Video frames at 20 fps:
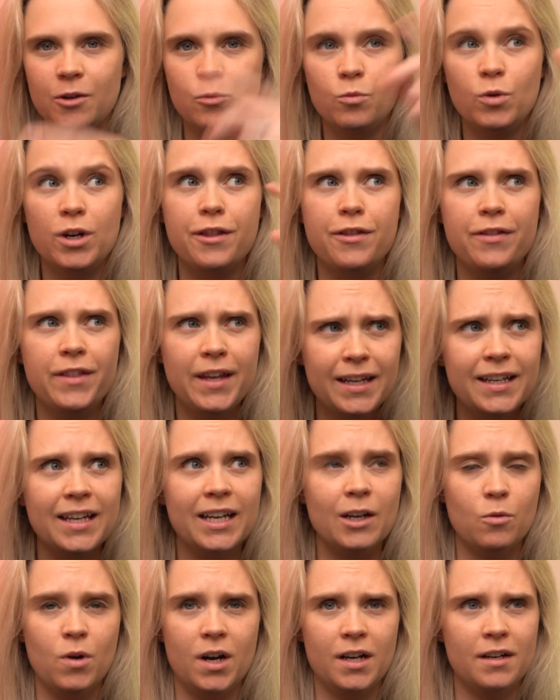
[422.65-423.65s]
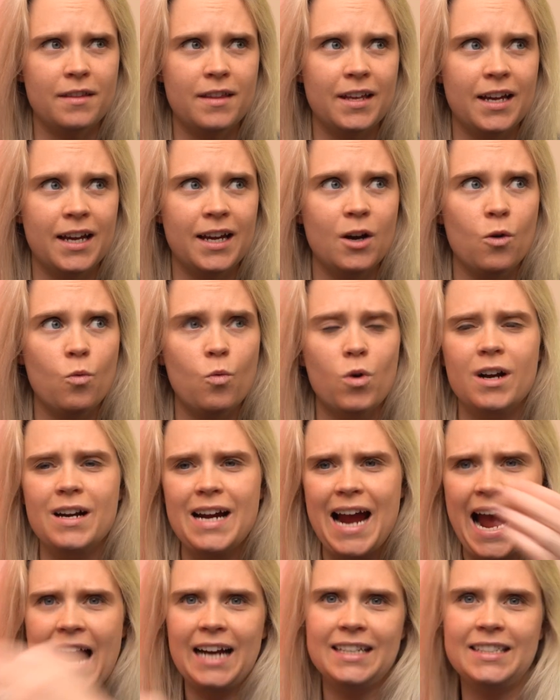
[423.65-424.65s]
We're thinking one thing, we're
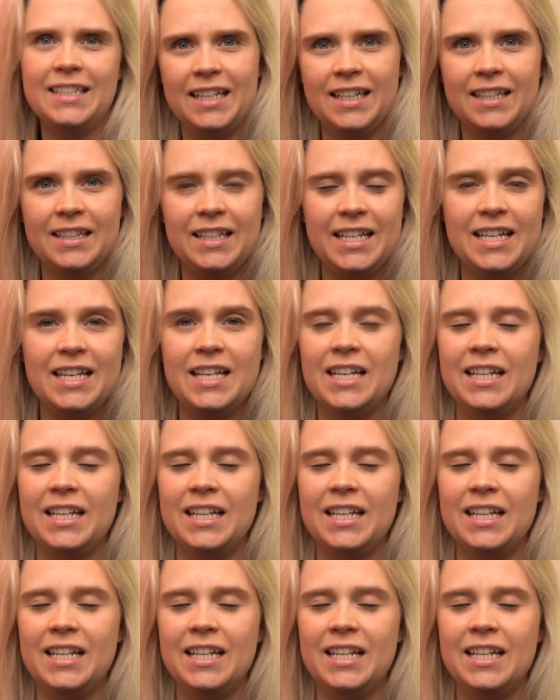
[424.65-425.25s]
acting the